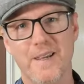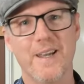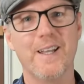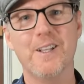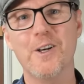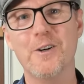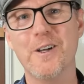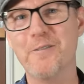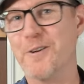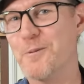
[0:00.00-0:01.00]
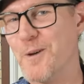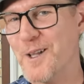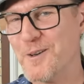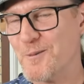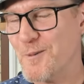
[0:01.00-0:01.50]
Hello
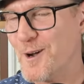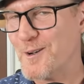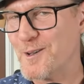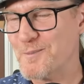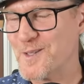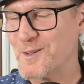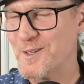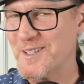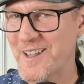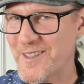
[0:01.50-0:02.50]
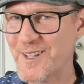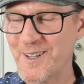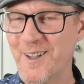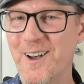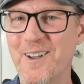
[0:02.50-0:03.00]
everyone, welcome to another
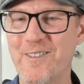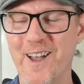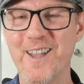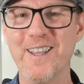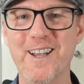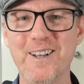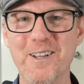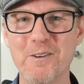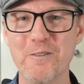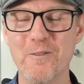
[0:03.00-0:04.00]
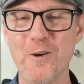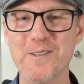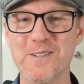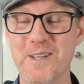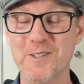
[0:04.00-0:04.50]
live hangout here at
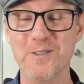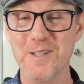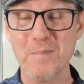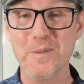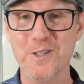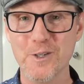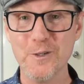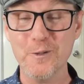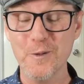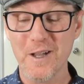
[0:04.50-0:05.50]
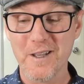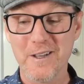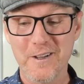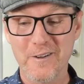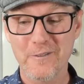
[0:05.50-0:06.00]
Voice Essentials, number two
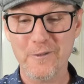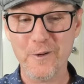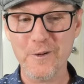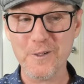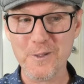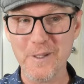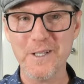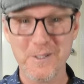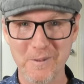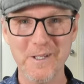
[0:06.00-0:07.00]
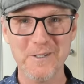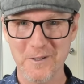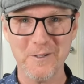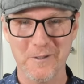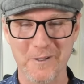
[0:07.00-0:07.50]
for twenty
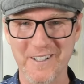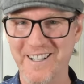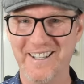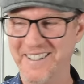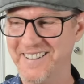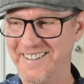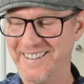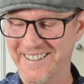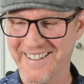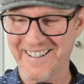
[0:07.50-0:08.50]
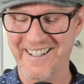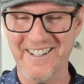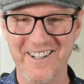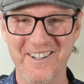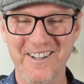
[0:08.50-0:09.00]
twenty-two. There you
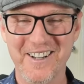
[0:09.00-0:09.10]
go.